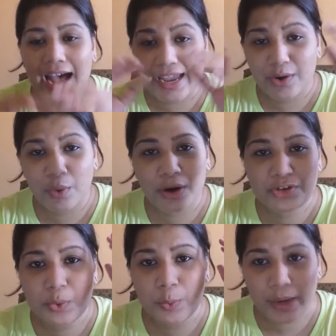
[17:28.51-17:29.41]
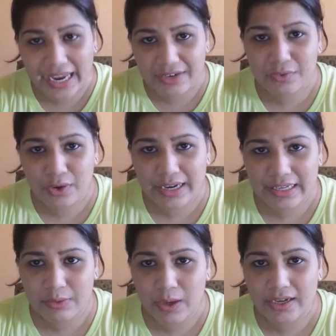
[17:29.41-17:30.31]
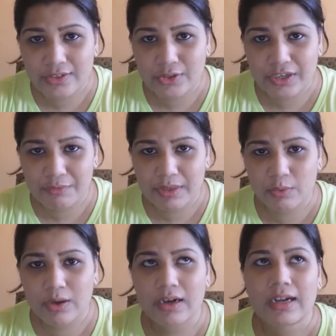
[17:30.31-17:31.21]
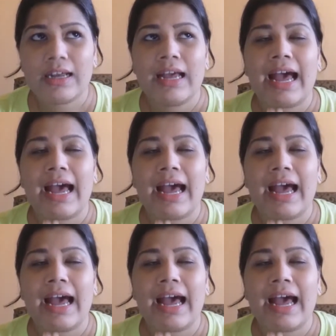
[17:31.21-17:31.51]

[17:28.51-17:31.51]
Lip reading: I don't want to wait for anyone to give me work.